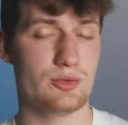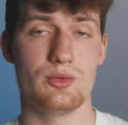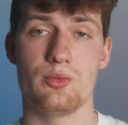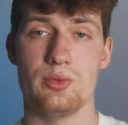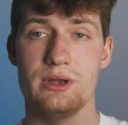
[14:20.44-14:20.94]
to
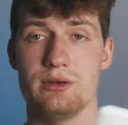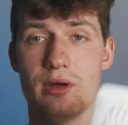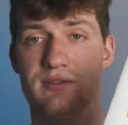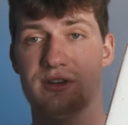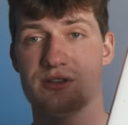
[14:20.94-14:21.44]
read
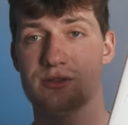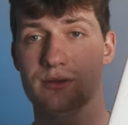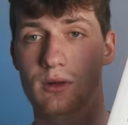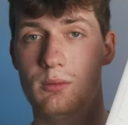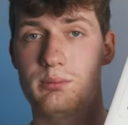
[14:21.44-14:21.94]

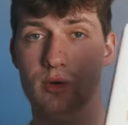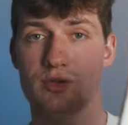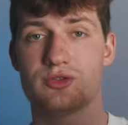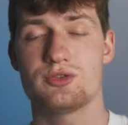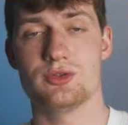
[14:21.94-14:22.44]
non-fictional
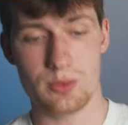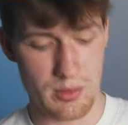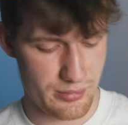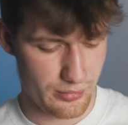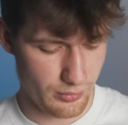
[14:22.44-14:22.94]
books to
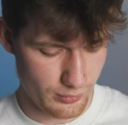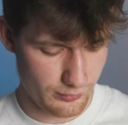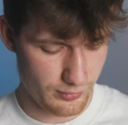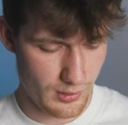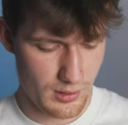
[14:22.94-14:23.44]
improve
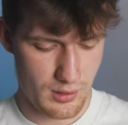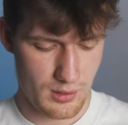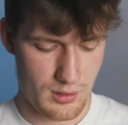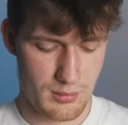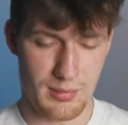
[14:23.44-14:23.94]

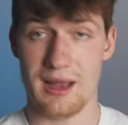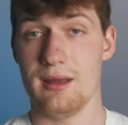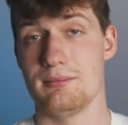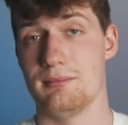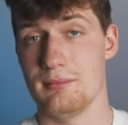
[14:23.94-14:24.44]

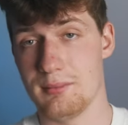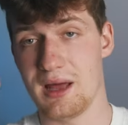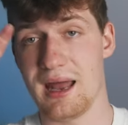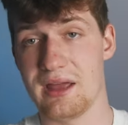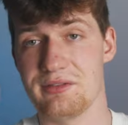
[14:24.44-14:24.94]
my
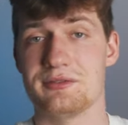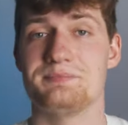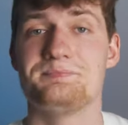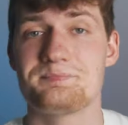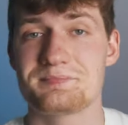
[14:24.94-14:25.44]
life.
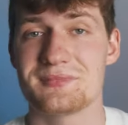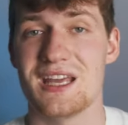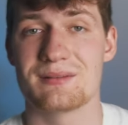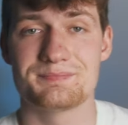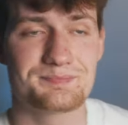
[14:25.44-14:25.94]
Yeah,